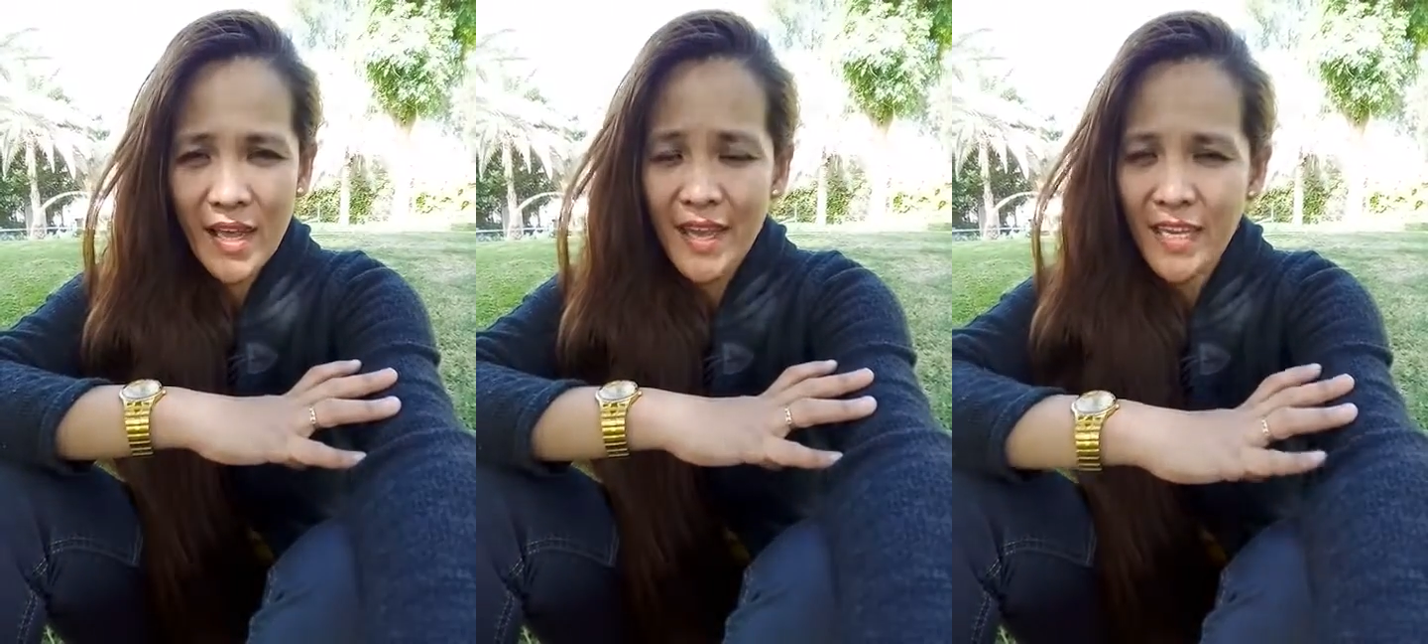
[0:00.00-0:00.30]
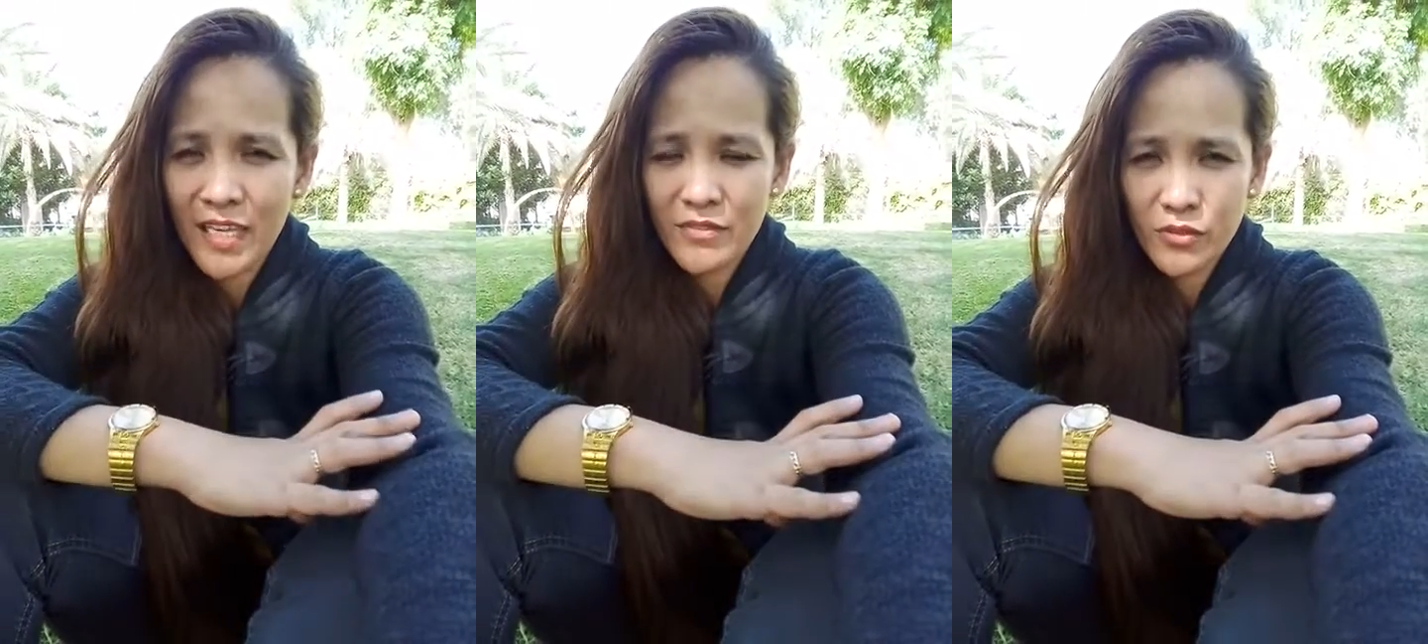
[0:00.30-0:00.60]
I
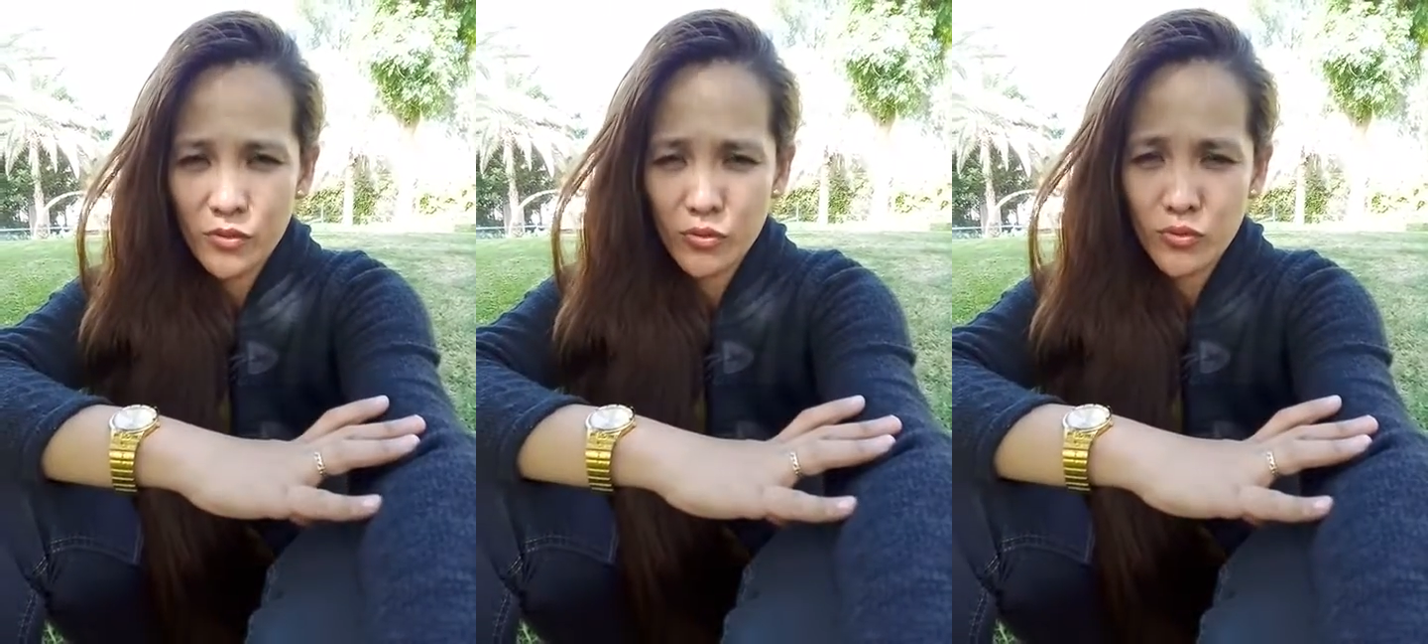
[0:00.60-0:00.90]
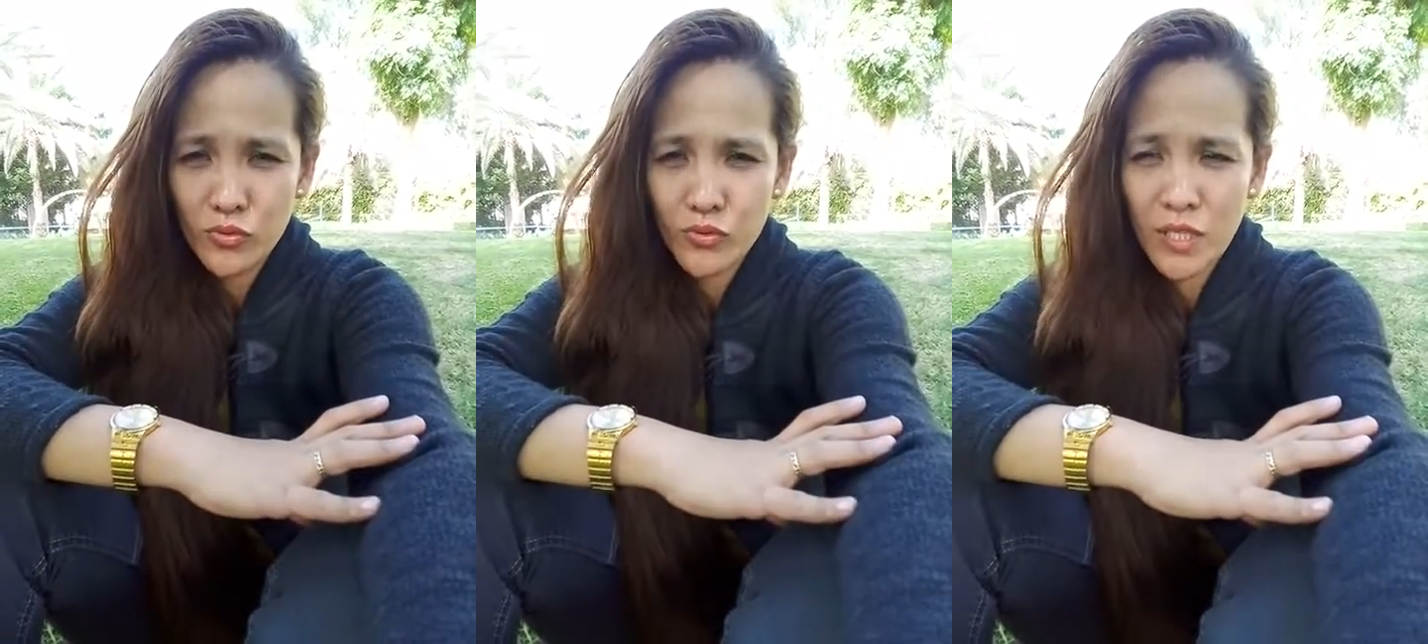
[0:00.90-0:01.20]
had to
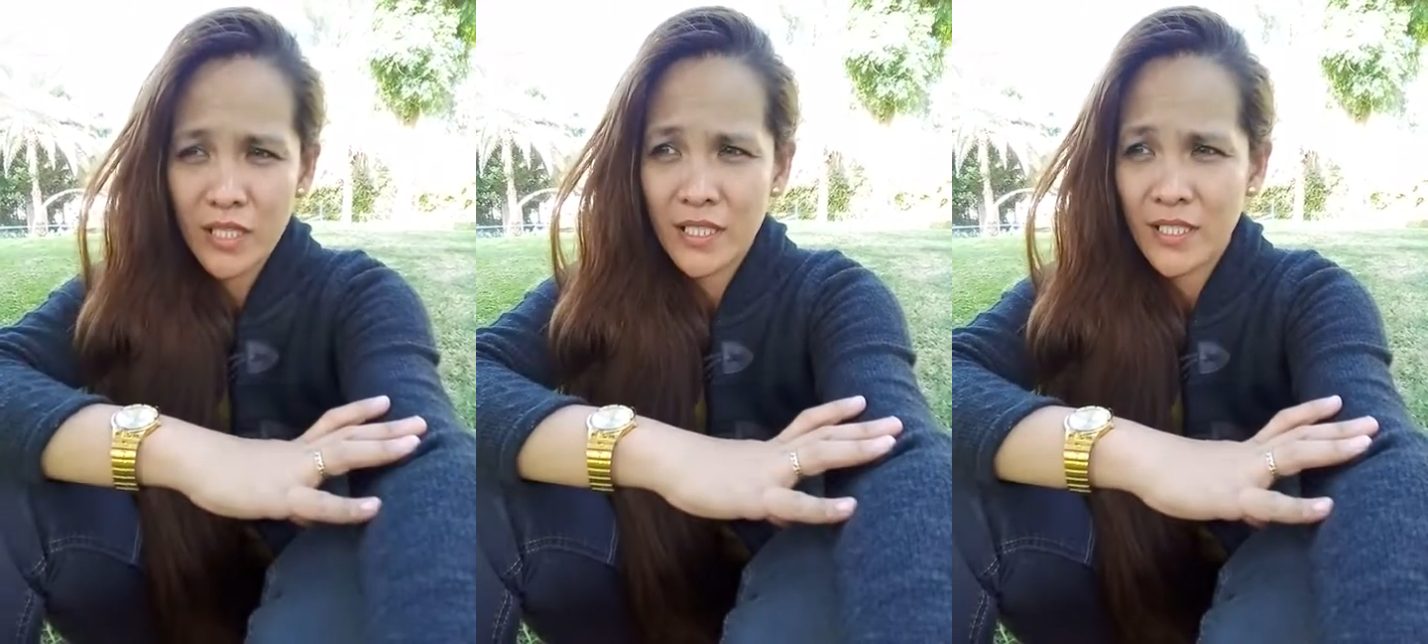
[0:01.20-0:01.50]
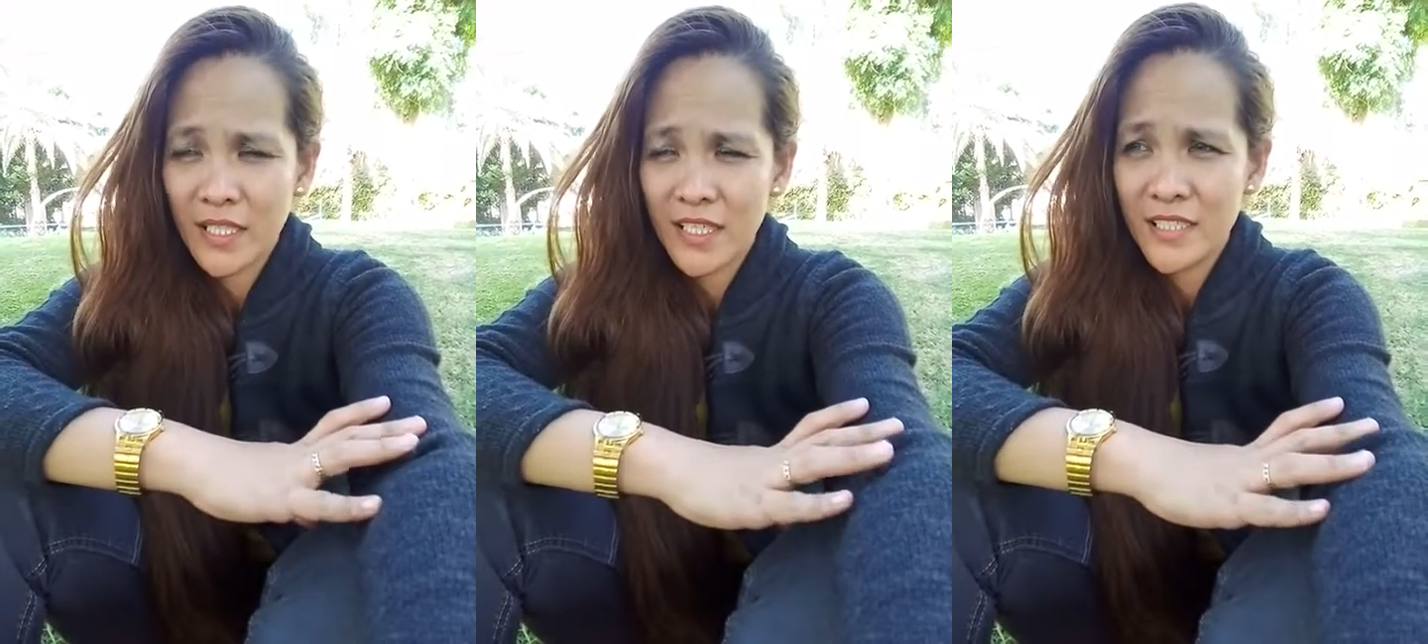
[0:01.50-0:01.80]
do
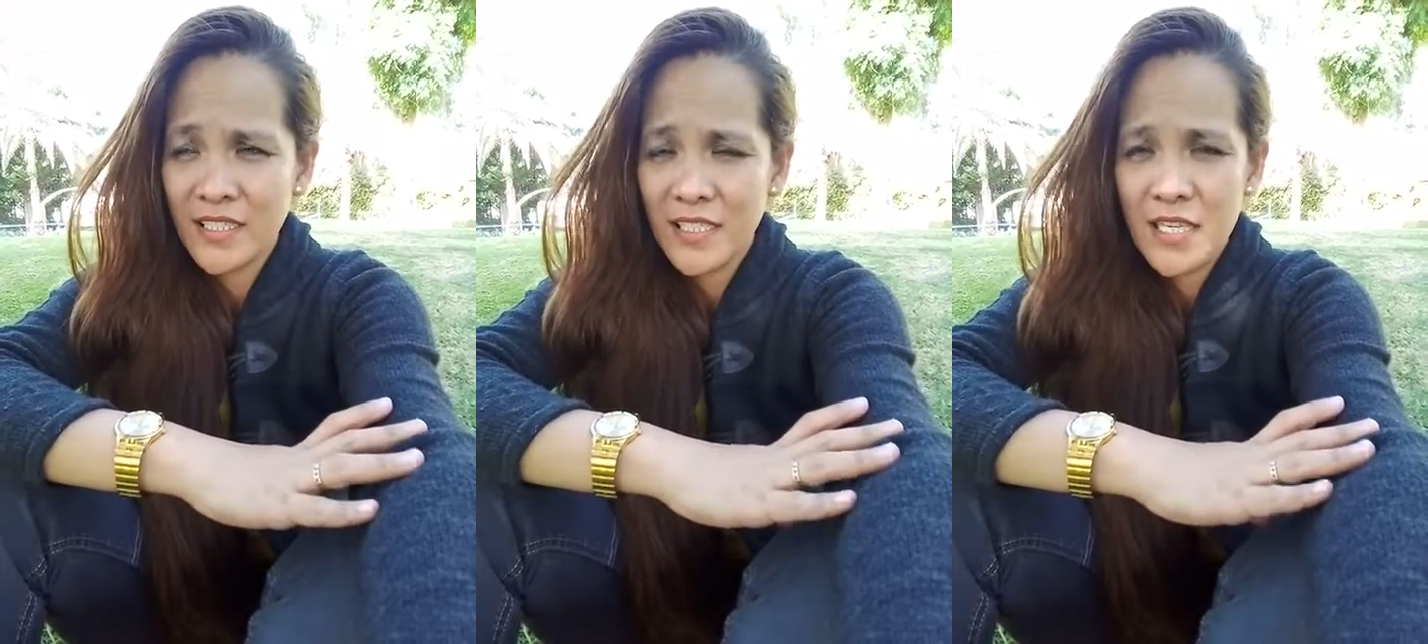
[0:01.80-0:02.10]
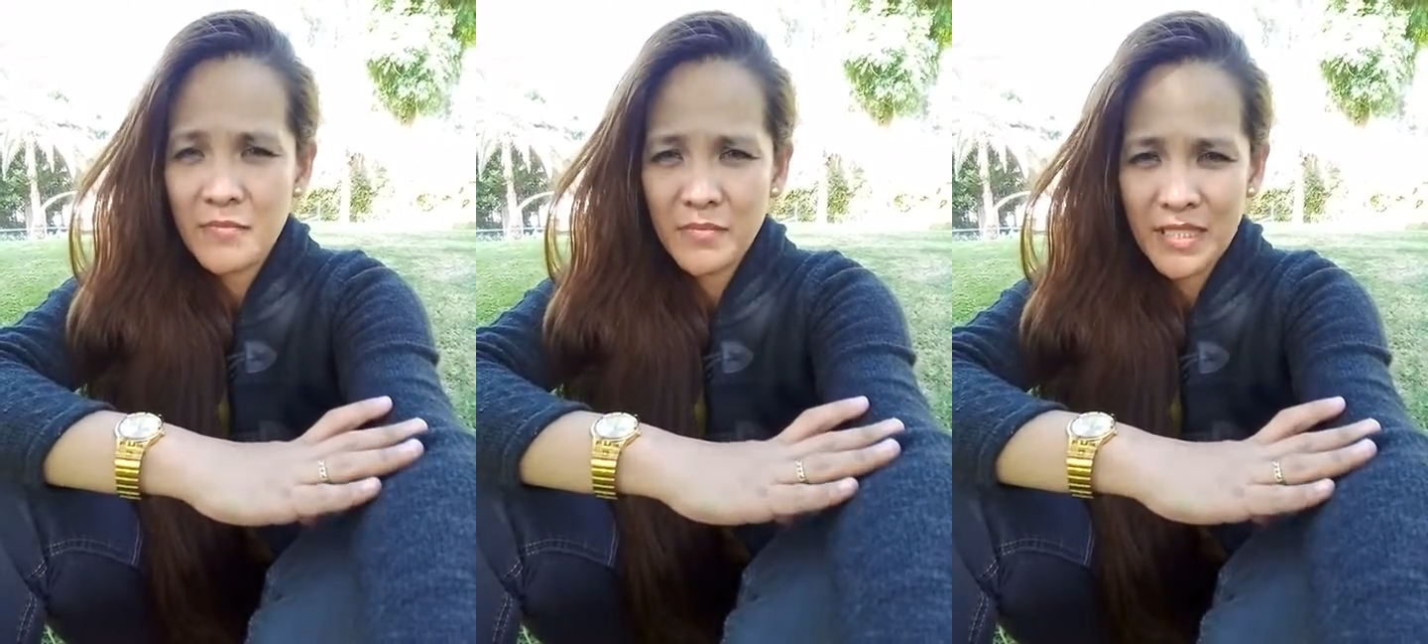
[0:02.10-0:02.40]
uh,
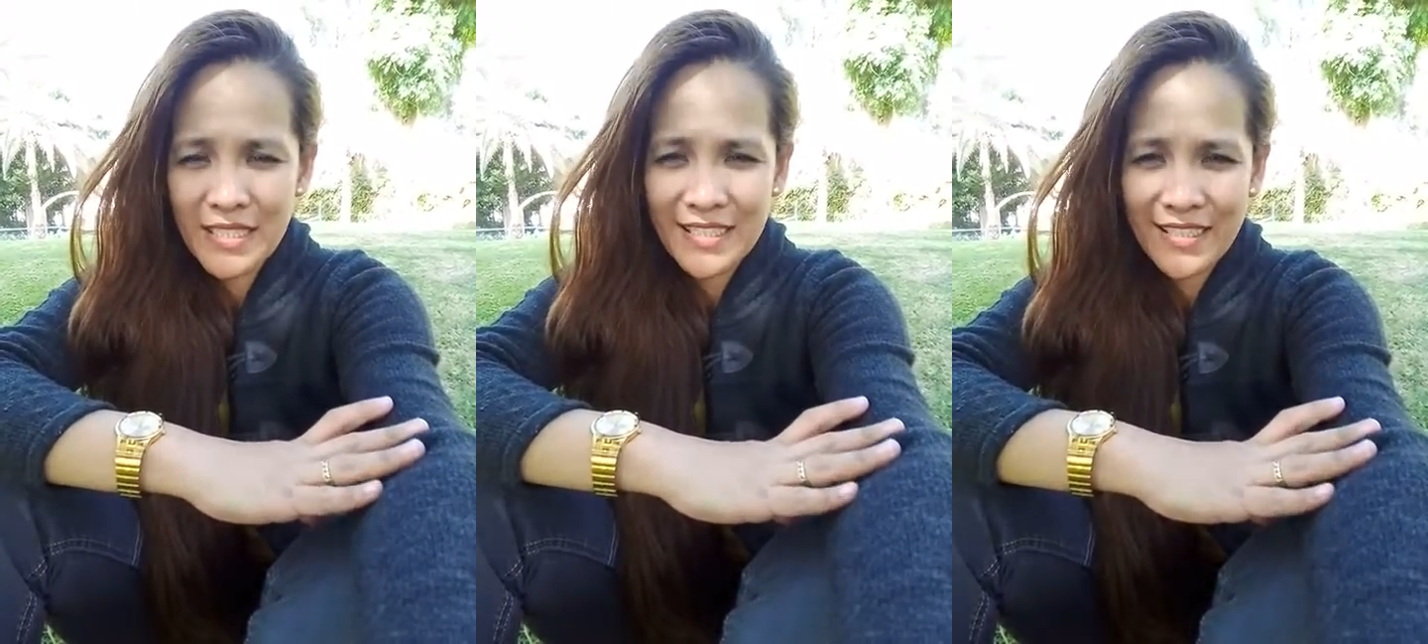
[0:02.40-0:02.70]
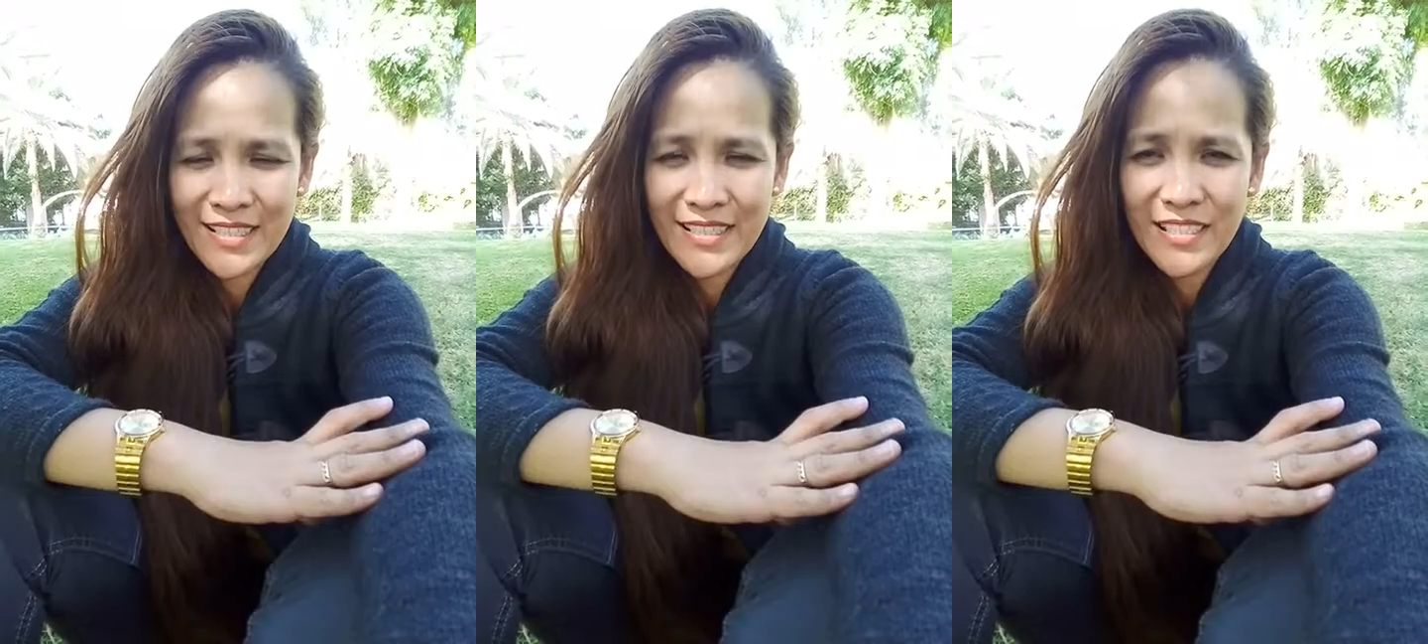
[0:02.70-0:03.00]

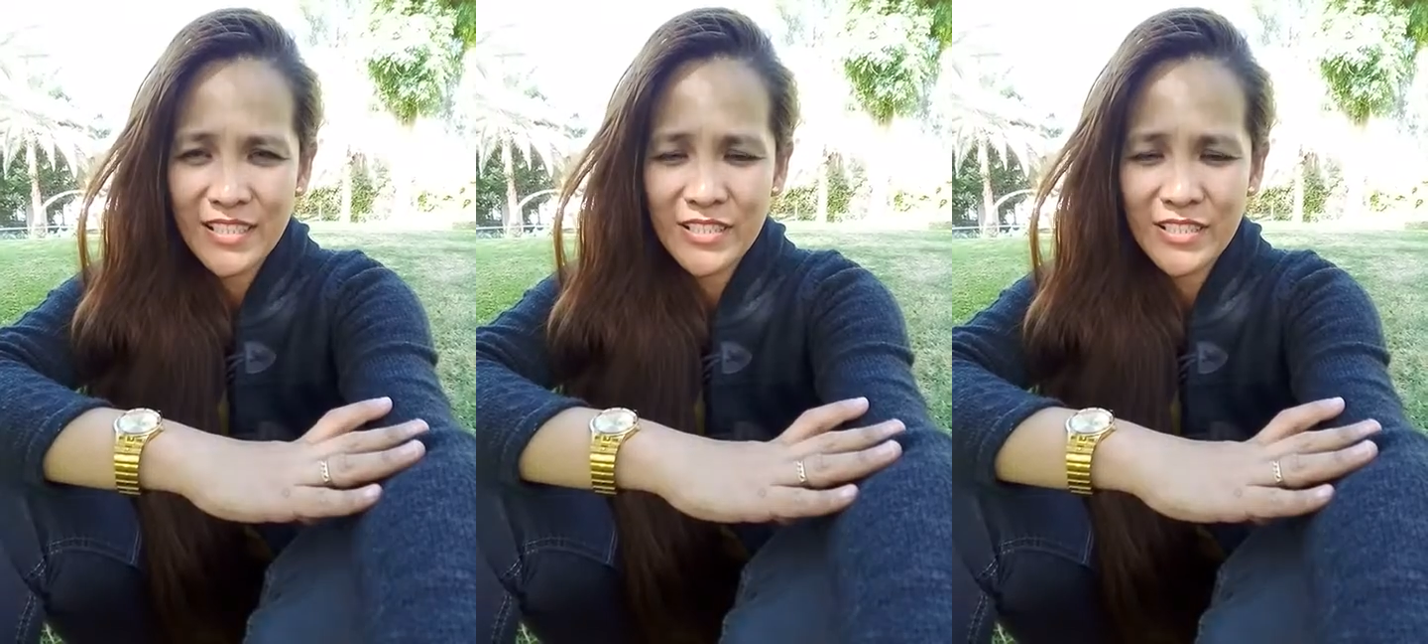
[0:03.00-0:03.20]
medical